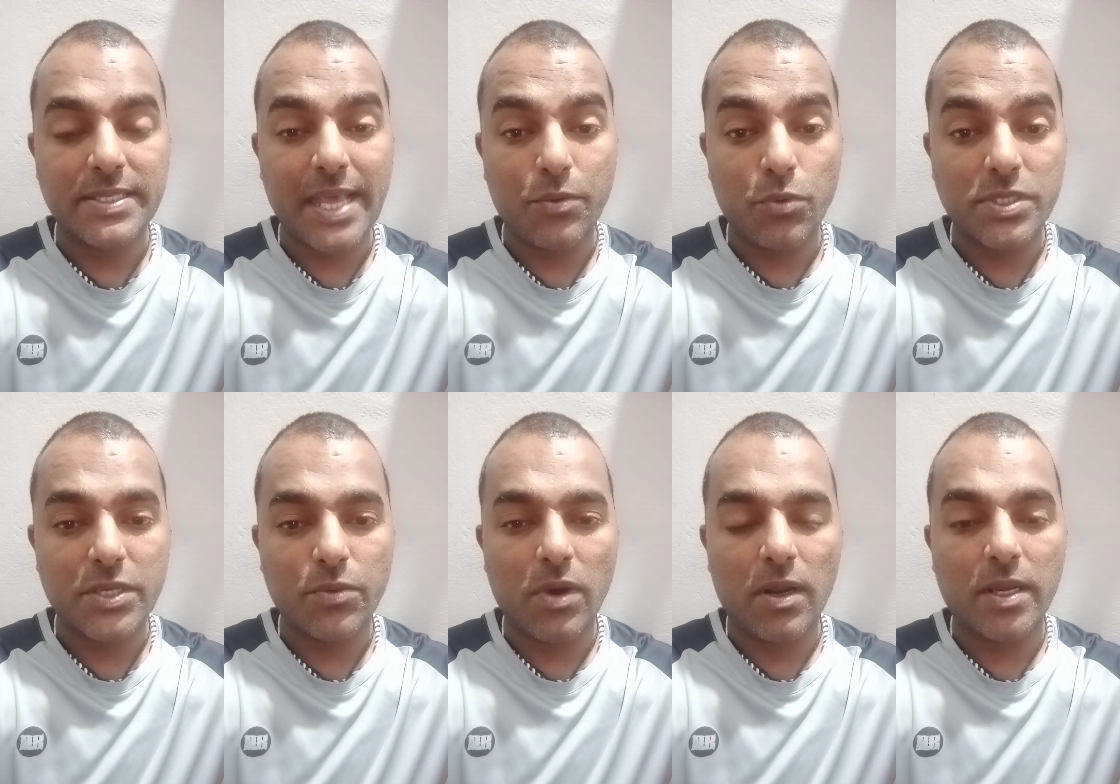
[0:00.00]
So that was the
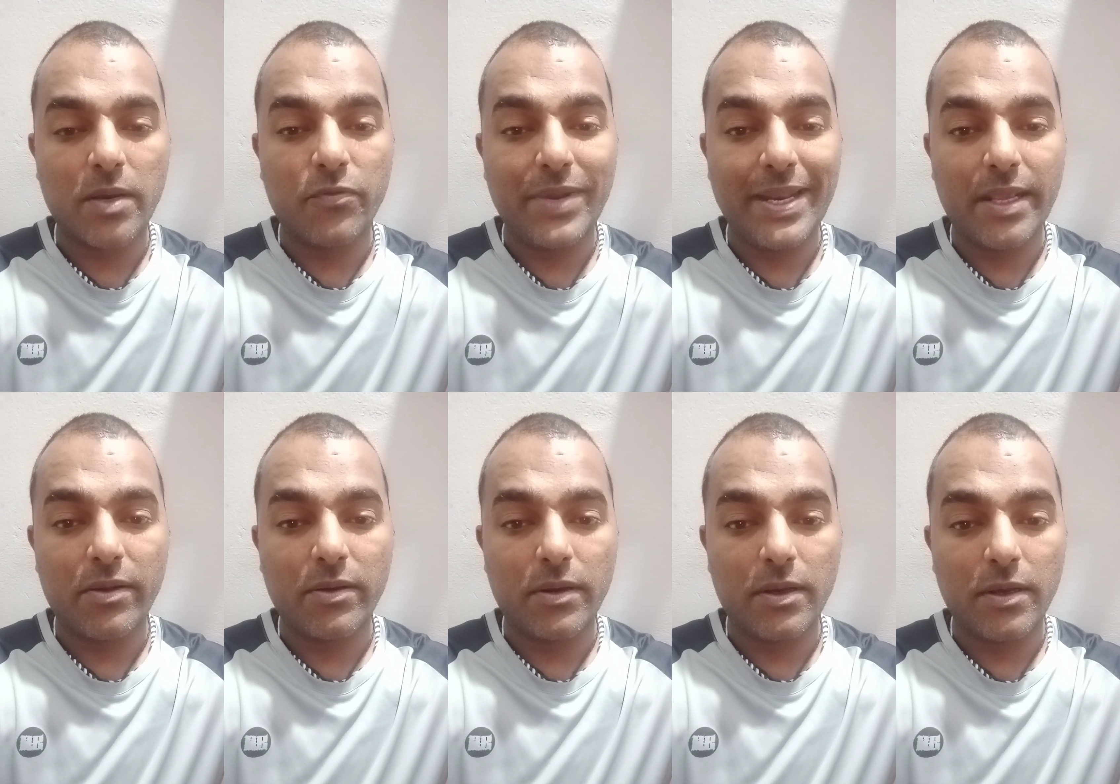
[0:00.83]
World Cup
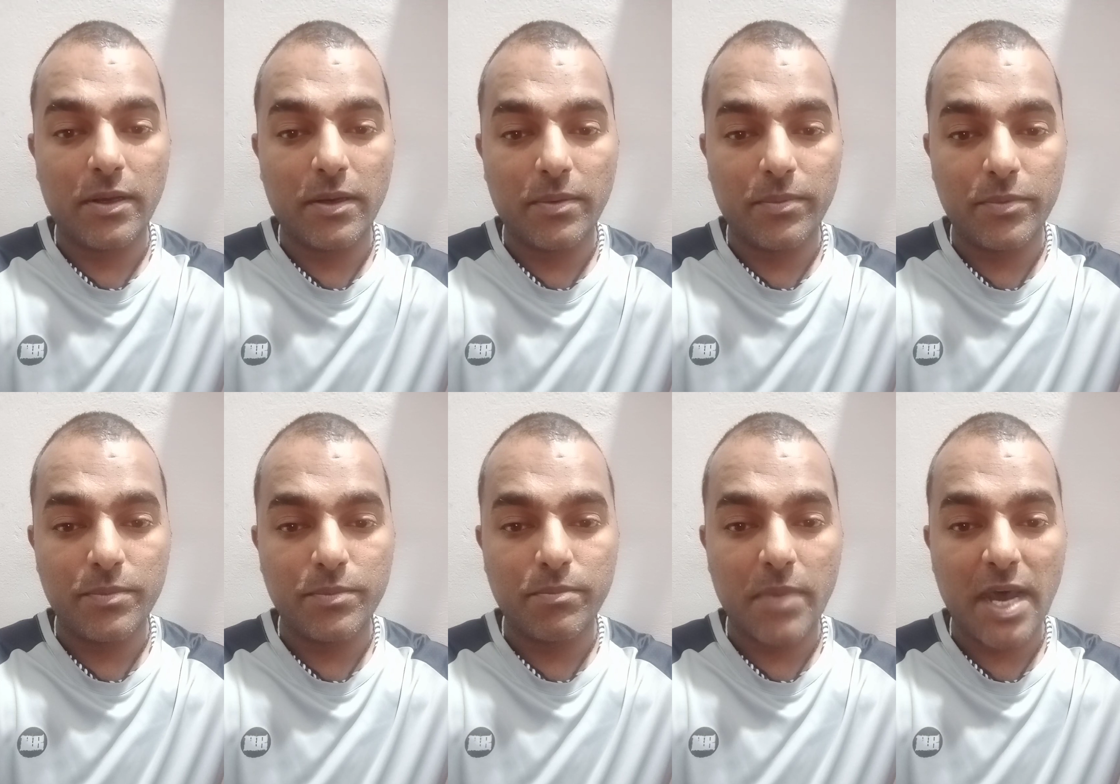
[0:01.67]
winning
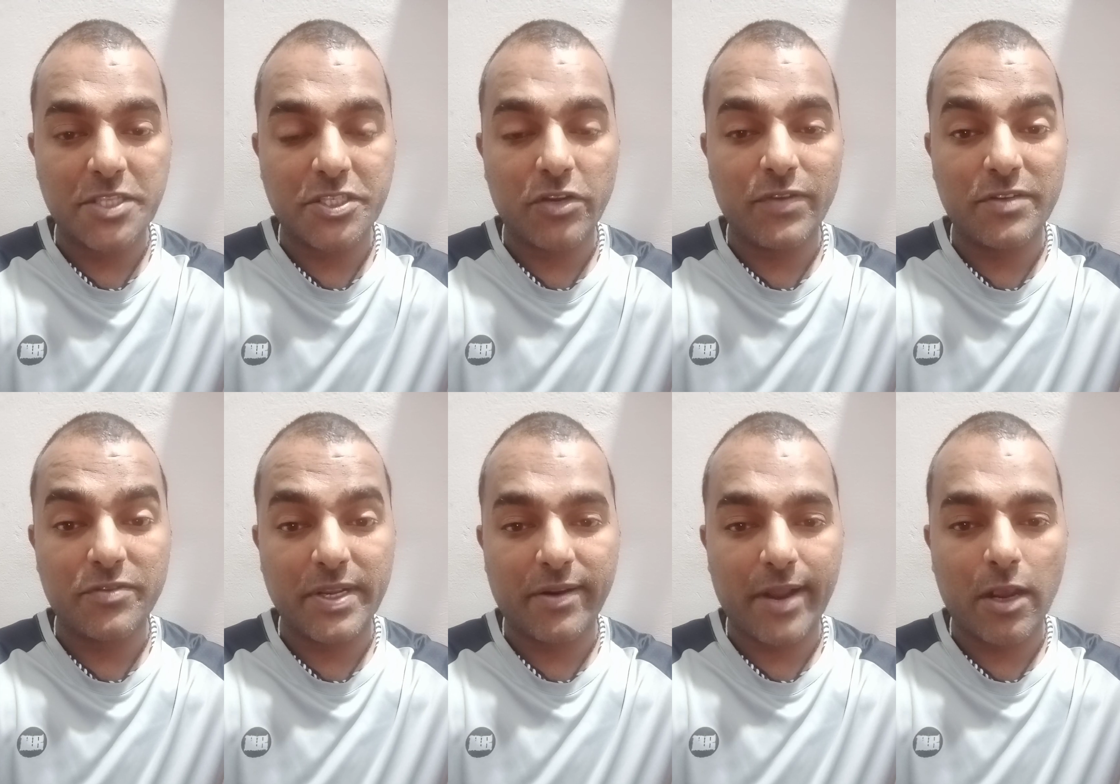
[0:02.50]
margin of
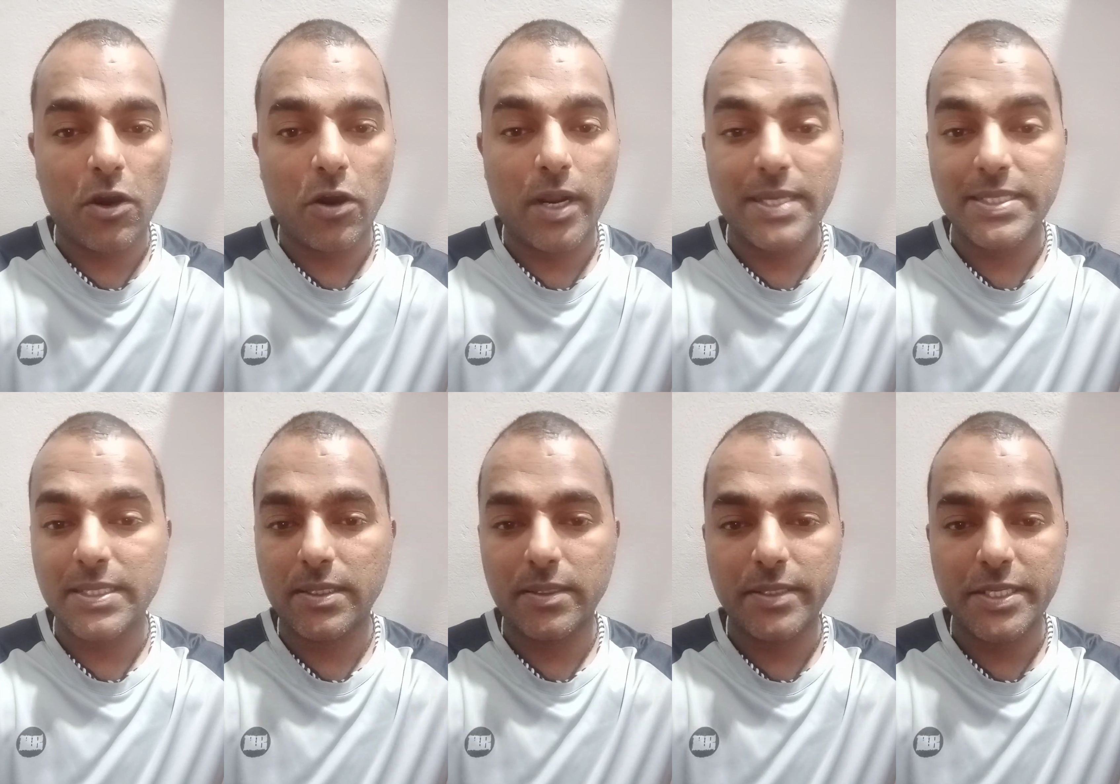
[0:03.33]
victory record
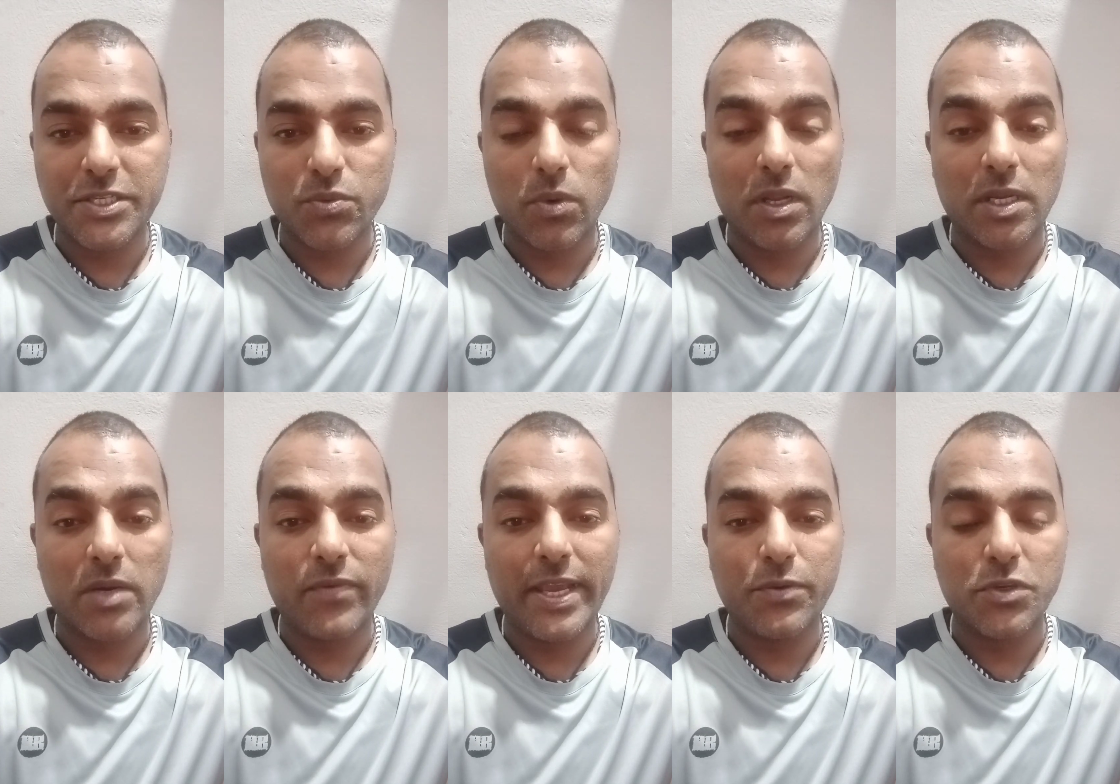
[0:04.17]
until this World
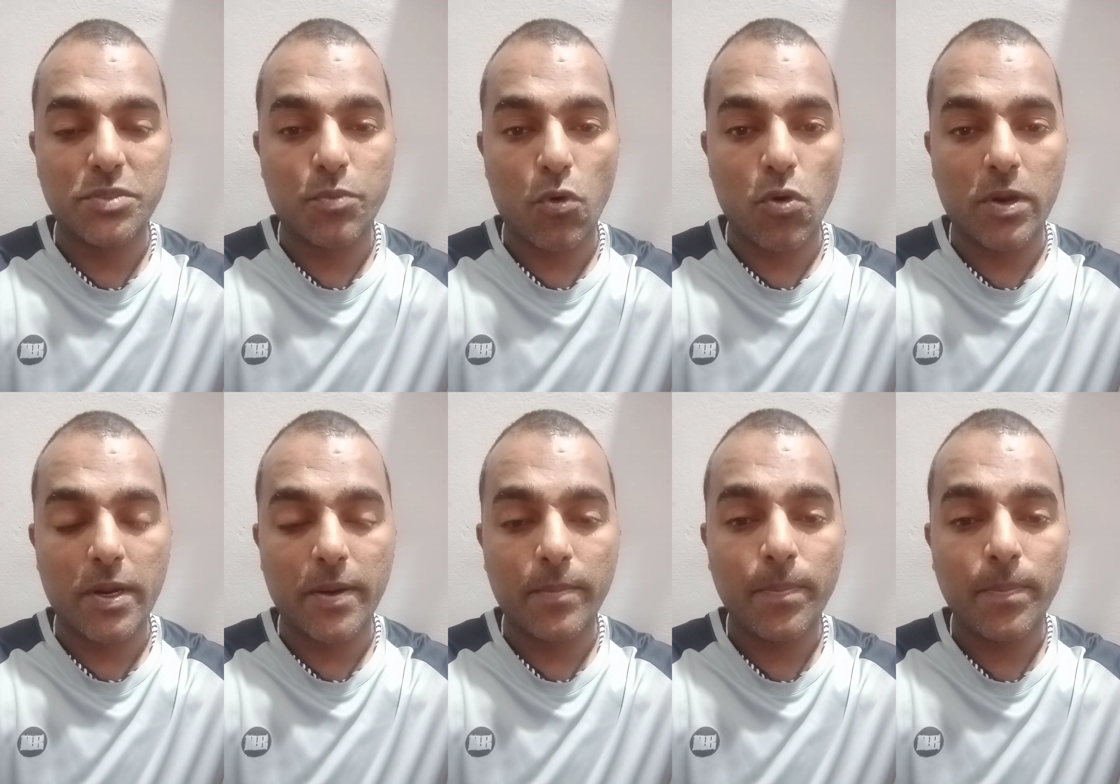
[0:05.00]
Cup, where it was broken.